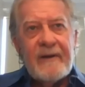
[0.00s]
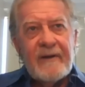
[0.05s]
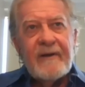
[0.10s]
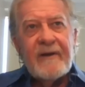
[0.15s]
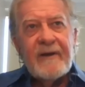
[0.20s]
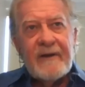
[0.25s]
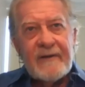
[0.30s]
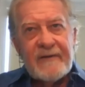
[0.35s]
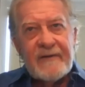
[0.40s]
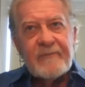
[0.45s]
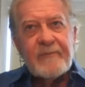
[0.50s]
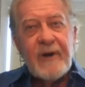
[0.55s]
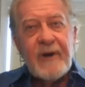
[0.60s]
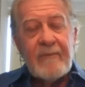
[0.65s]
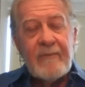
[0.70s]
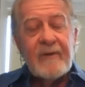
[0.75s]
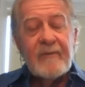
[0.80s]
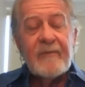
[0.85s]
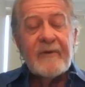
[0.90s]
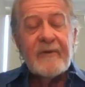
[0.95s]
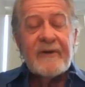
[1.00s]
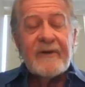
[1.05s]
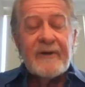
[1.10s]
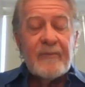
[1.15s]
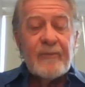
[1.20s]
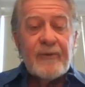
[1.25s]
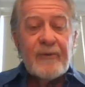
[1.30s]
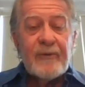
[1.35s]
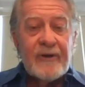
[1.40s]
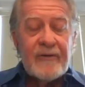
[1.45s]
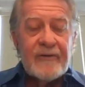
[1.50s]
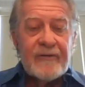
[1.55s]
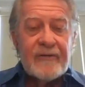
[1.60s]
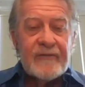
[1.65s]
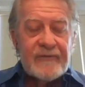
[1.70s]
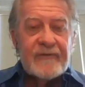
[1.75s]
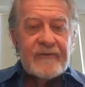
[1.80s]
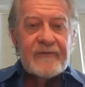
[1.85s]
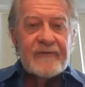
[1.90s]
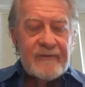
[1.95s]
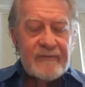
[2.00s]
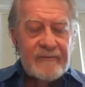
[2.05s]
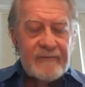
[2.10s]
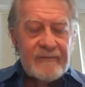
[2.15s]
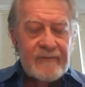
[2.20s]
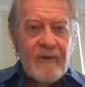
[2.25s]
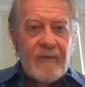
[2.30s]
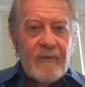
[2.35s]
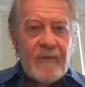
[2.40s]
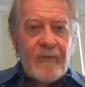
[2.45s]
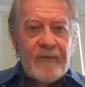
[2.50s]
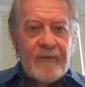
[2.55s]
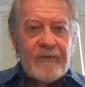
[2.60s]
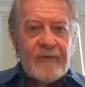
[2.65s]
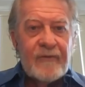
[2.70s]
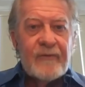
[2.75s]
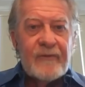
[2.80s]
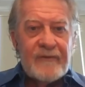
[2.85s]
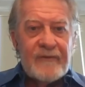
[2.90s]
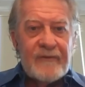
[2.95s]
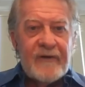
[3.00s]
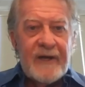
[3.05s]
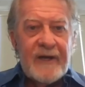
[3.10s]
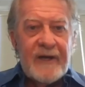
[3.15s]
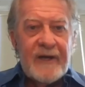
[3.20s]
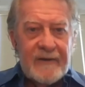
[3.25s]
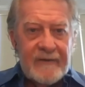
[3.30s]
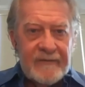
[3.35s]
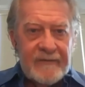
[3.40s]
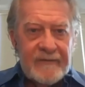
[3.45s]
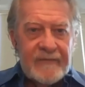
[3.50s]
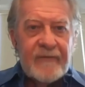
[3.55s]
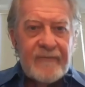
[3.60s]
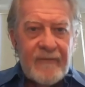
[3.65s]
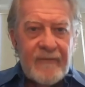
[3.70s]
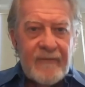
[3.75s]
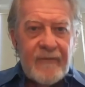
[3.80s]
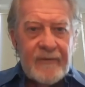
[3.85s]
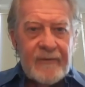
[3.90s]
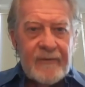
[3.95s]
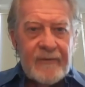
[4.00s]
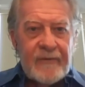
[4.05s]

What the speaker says: is probably a precursor to what we're doing today and so forth,